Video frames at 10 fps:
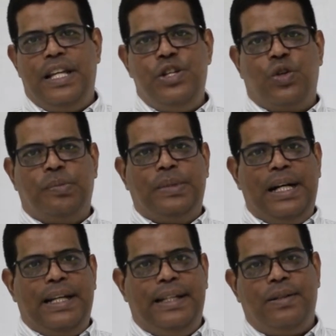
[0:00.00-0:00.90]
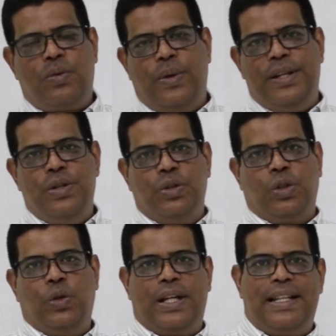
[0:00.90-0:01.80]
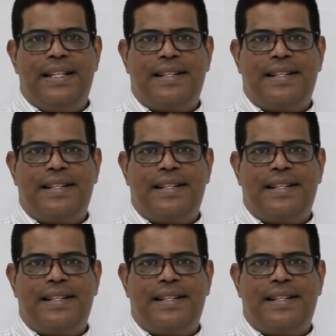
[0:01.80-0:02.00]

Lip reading: in your mind when you look at the